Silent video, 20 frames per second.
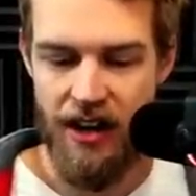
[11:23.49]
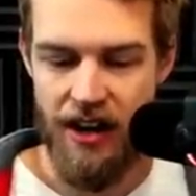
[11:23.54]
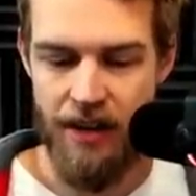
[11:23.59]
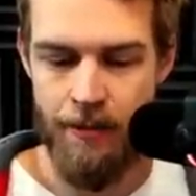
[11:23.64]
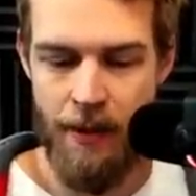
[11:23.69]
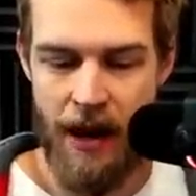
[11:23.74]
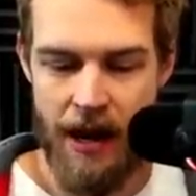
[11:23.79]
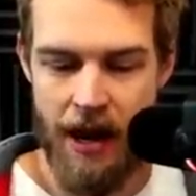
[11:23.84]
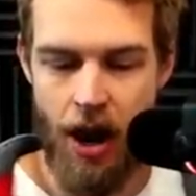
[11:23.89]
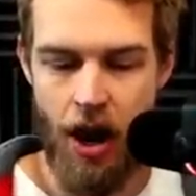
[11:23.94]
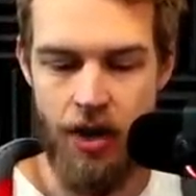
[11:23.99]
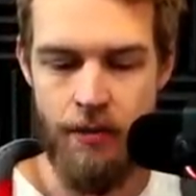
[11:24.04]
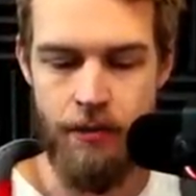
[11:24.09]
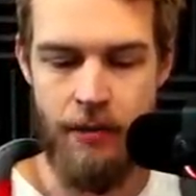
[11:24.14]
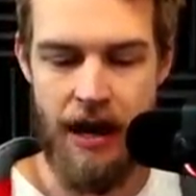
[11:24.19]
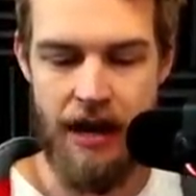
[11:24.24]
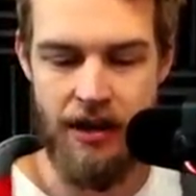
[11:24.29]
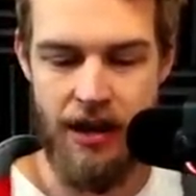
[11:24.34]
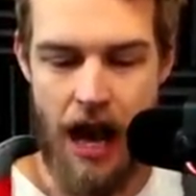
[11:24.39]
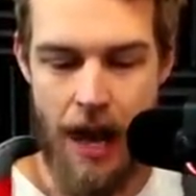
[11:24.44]
My art,
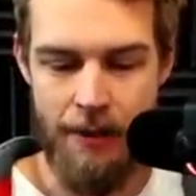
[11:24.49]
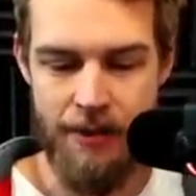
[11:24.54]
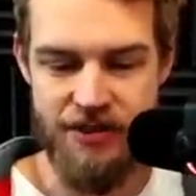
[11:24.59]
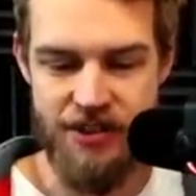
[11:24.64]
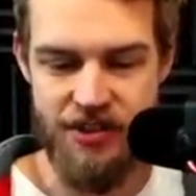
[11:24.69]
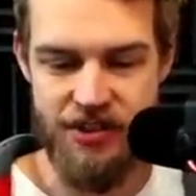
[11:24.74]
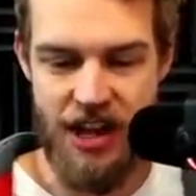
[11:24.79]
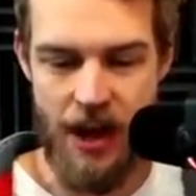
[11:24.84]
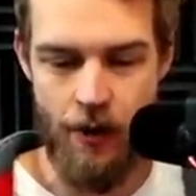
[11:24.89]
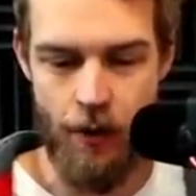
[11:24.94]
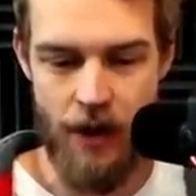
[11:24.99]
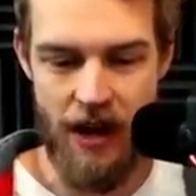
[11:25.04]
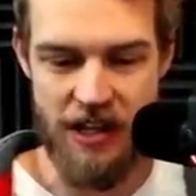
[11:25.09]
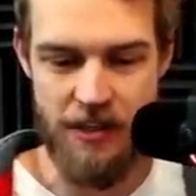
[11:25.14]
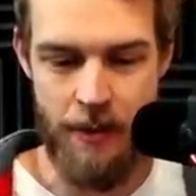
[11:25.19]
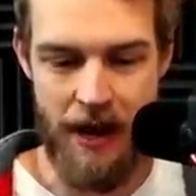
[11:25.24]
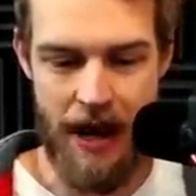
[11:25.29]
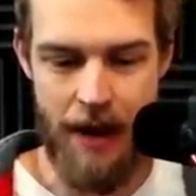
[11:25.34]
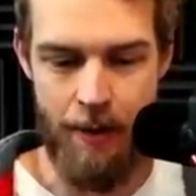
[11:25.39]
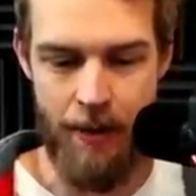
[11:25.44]
my goblins just got wrecked
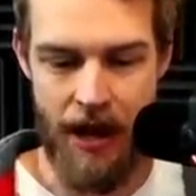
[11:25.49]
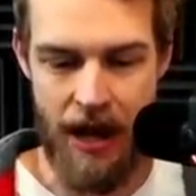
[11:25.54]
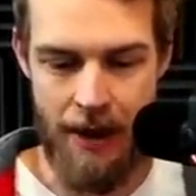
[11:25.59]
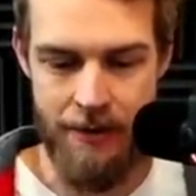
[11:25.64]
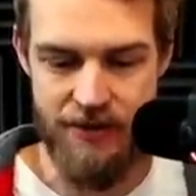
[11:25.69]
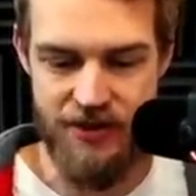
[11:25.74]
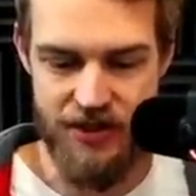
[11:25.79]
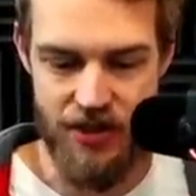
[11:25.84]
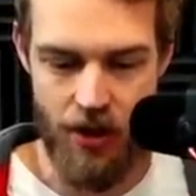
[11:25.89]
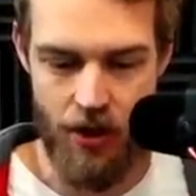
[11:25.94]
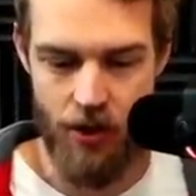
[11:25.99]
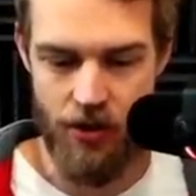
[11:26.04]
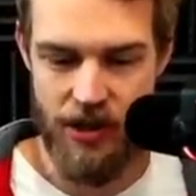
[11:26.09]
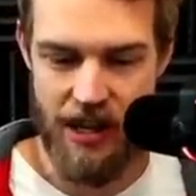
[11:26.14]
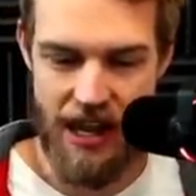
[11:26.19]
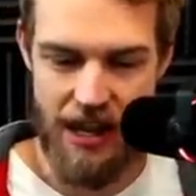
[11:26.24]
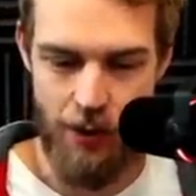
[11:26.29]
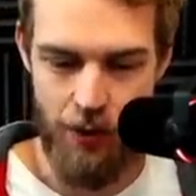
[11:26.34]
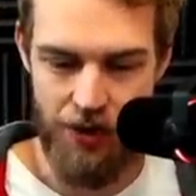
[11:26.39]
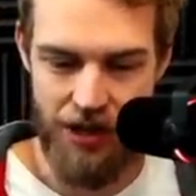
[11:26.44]
by a bomb, so
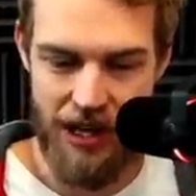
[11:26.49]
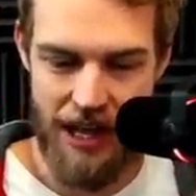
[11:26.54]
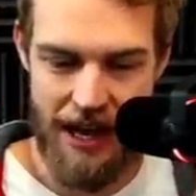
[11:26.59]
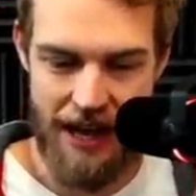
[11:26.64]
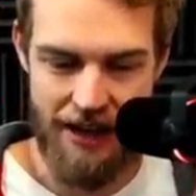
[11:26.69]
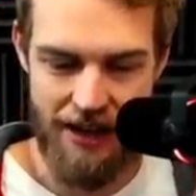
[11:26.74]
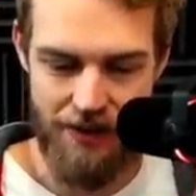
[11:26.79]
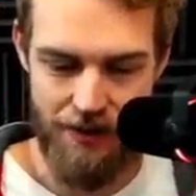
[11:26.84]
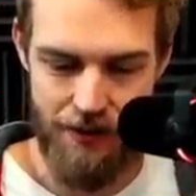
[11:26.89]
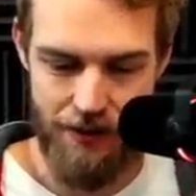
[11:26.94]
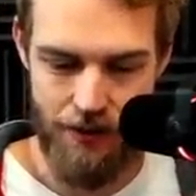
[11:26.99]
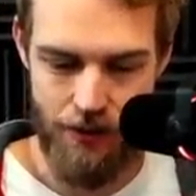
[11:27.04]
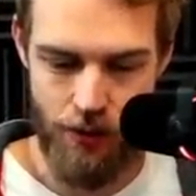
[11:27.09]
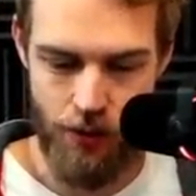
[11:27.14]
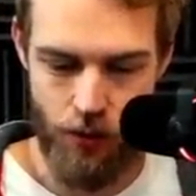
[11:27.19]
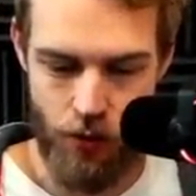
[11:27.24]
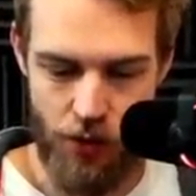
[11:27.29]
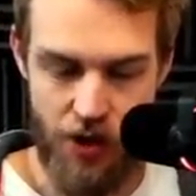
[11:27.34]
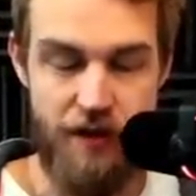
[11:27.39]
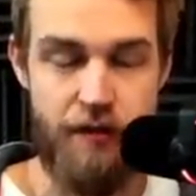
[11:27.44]
kind of would like
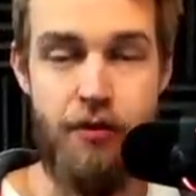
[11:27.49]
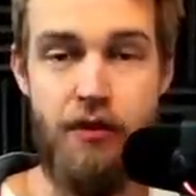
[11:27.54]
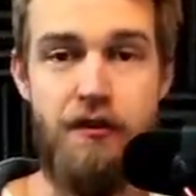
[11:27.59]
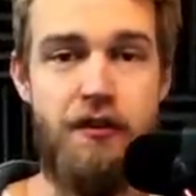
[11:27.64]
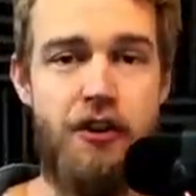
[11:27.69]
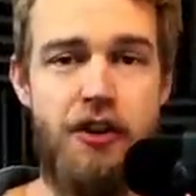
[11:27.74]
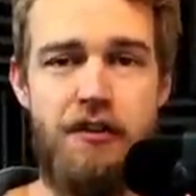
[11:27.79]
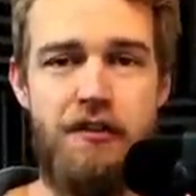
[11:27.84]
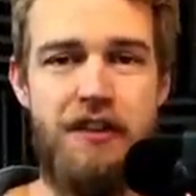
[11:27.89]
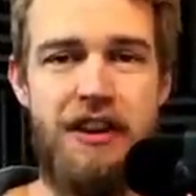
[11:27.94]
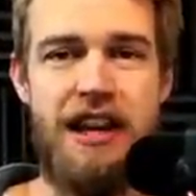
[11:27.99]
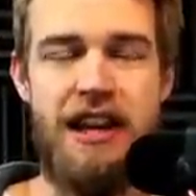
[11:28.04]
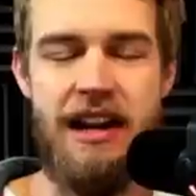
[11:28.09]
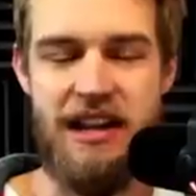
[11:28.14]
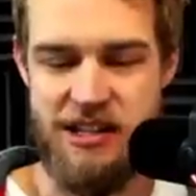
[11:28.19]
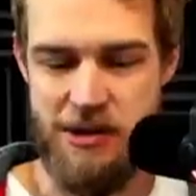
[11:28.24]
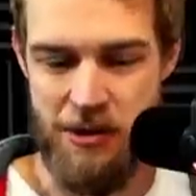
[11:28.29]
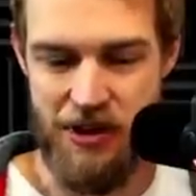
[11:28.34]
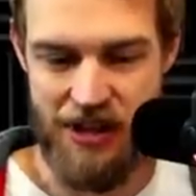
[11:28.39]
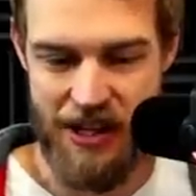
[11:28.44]
would have preferred for that not
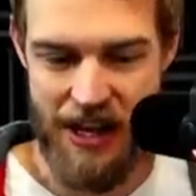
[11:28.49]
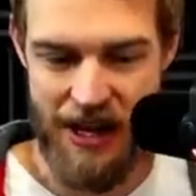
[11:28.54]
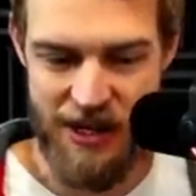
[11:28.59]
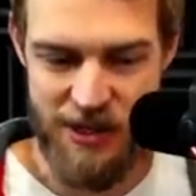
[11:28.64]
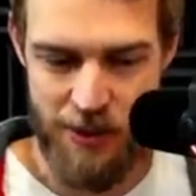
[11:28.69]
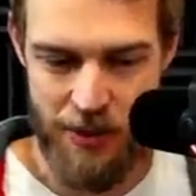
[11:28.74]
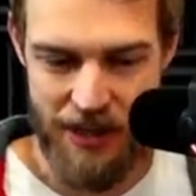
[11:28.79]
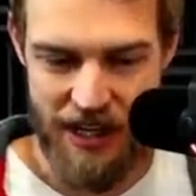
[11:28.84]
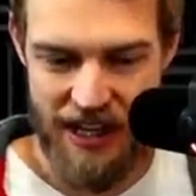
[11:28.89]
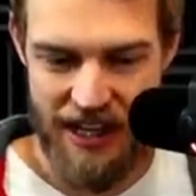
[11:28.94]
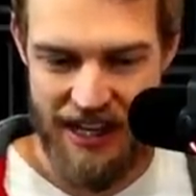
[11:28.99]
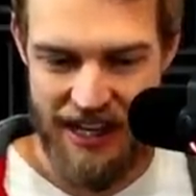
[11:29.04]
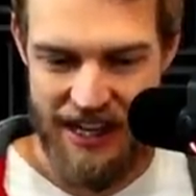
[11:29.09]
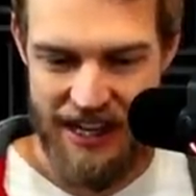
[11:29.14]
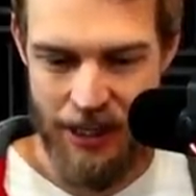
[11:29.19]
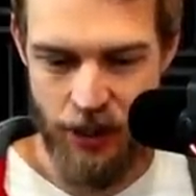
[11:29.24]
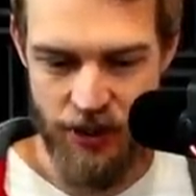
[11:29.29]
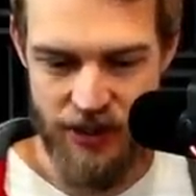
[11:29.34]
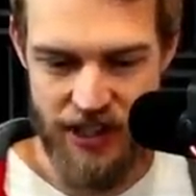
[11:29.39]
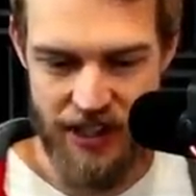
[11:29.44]
to be the case. But
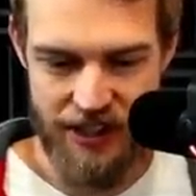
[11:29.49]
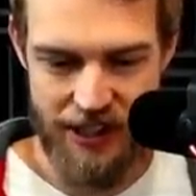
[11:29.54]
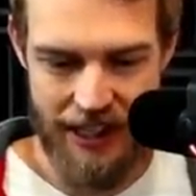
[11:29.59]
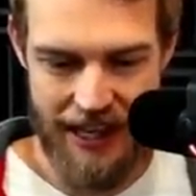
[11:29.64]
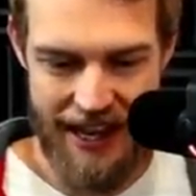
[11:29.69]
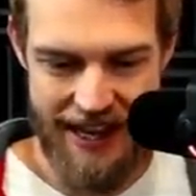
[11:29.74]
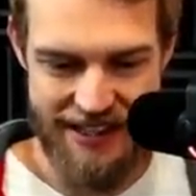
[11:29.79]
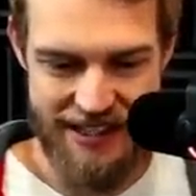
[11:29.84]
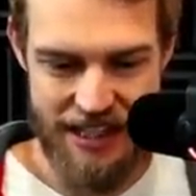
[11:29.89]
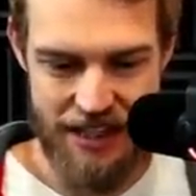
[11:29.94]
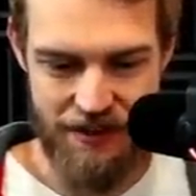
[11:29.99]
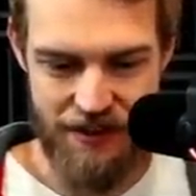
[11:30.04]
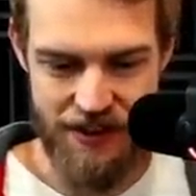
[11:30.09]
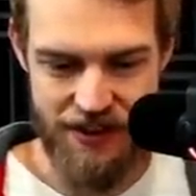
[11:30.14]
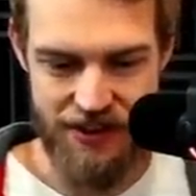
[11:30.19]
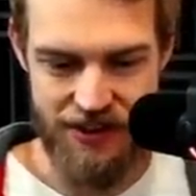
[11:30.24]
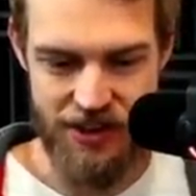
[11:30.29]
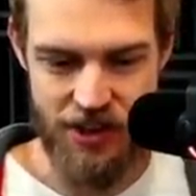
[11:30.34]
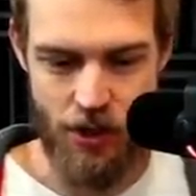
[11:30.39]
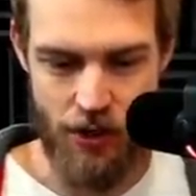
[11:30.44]
looks like the last defense
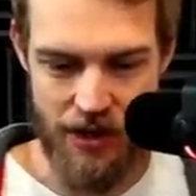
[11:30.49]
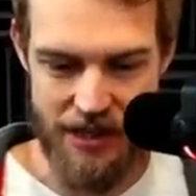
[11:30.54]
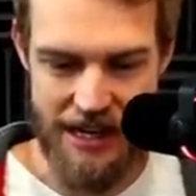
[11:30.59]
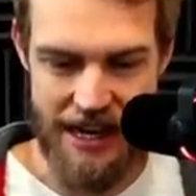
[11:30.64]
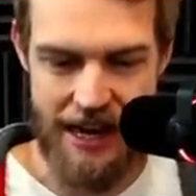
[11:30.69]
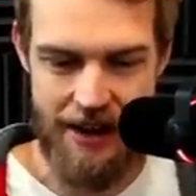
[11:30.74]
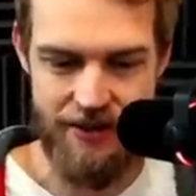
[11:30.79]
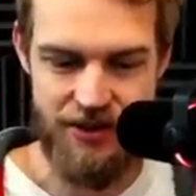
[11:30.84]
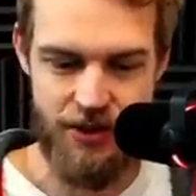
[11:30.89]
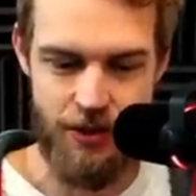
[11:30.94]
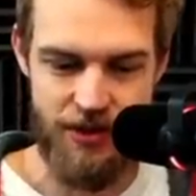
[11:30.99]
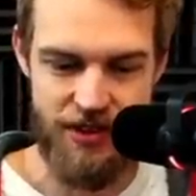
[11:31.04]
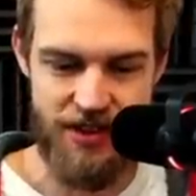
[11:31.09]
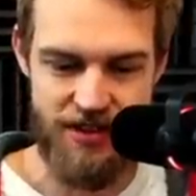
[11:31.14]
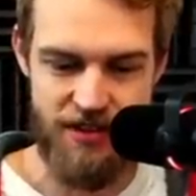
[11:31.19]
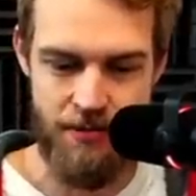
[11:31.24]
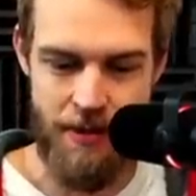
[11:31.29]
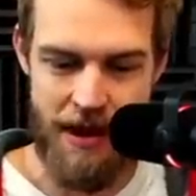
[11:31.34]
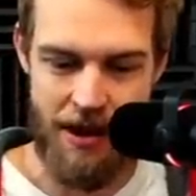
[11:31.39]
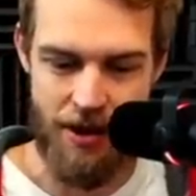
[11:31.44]
is going down, so it's
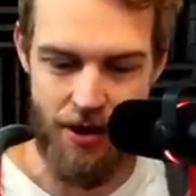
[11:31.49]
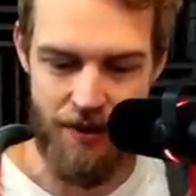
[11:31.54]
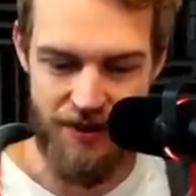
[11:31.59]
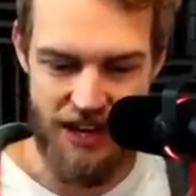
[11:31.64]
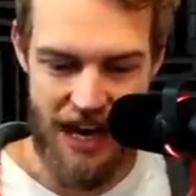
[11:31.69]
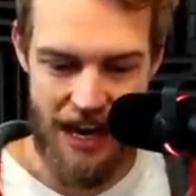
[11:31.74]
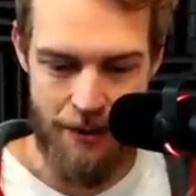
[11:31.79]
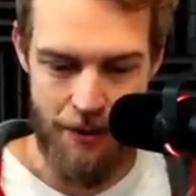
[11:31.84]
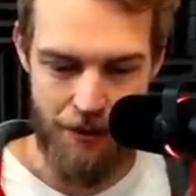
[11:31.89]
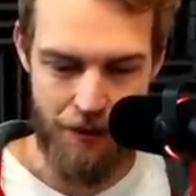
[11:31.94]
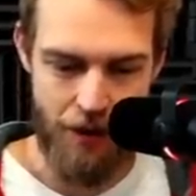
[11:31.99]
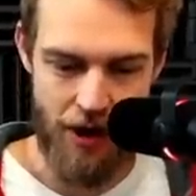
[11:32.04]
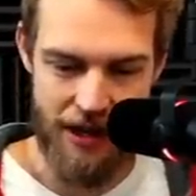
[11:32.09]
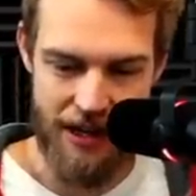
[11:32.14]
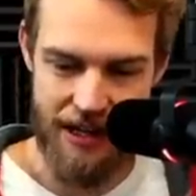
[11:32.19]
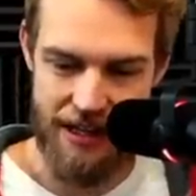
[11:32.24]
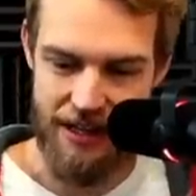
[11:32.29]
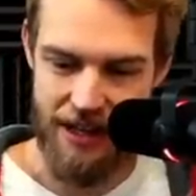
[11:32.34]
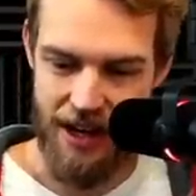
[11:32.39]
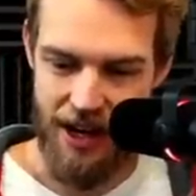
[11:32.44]
just a matter of time before I
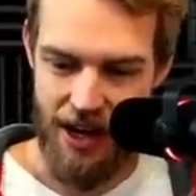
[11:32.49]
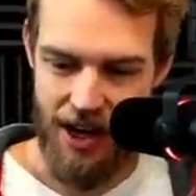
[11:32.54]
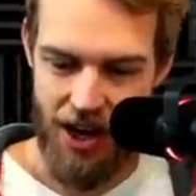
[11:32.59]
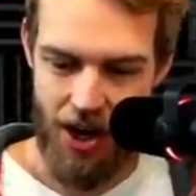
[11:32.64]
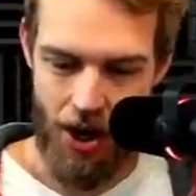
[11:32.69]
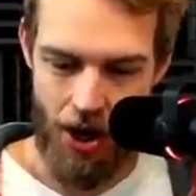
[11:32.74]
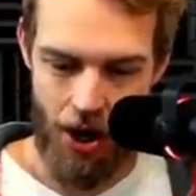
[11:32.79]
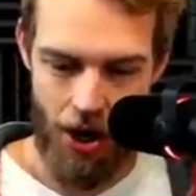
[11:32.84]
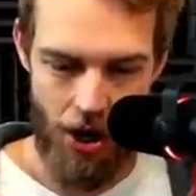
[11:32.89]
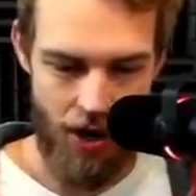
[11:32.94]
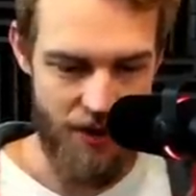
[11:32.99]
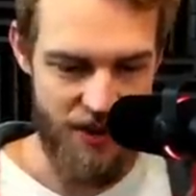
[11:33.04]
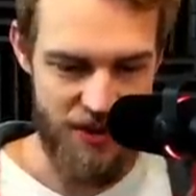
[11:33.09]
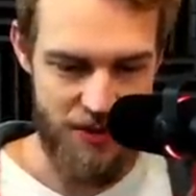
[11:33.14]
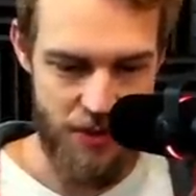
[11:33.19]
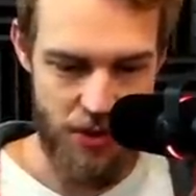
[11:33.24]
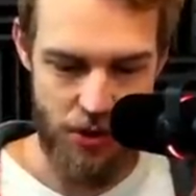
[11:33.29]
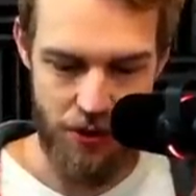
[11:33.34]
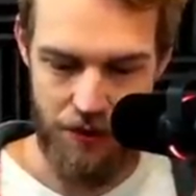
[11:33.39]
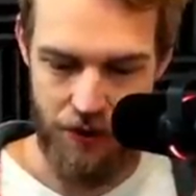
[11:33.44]
get all this
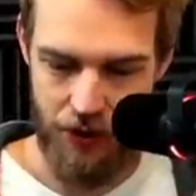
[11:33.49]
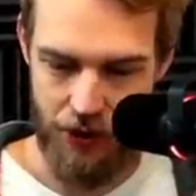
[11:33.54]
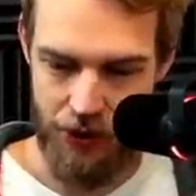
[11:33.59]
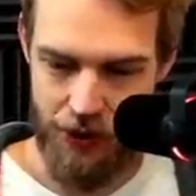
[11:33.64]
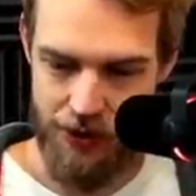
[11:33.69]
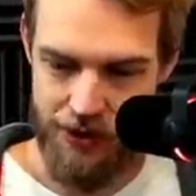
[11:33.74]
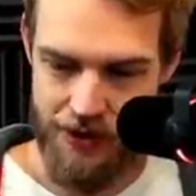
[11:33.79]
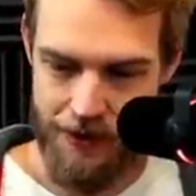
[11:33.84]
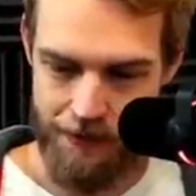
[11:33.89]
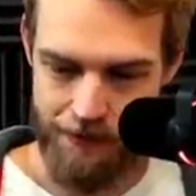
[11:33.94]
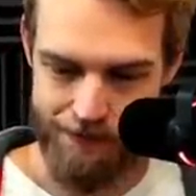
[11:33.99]
beautiful loot.